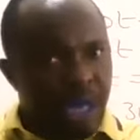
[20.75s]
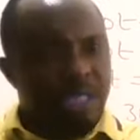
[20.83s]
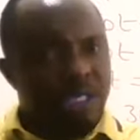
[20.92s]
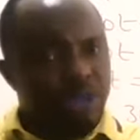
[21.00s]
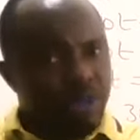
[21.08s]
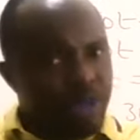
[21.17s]

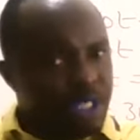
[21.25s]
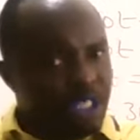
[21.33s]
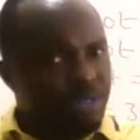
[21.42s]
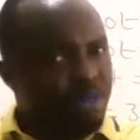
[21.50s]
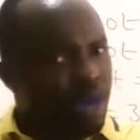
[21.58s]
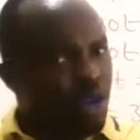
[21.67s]

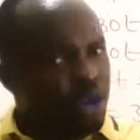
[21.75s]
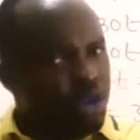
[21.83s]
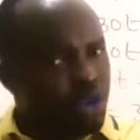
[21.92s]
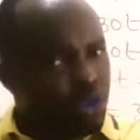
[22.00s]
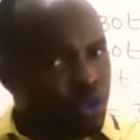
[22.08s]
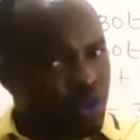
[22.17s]
acceleration, but
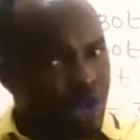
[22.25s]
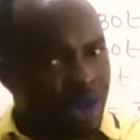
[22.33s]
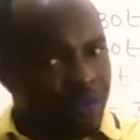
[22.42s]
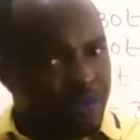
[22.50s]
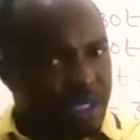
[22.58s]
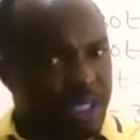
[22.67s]
not due to
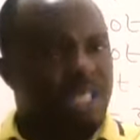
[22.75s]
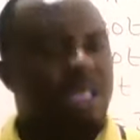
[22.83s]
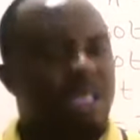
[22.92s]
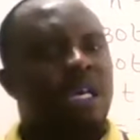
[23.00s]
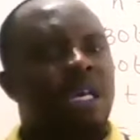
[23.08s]
gravity.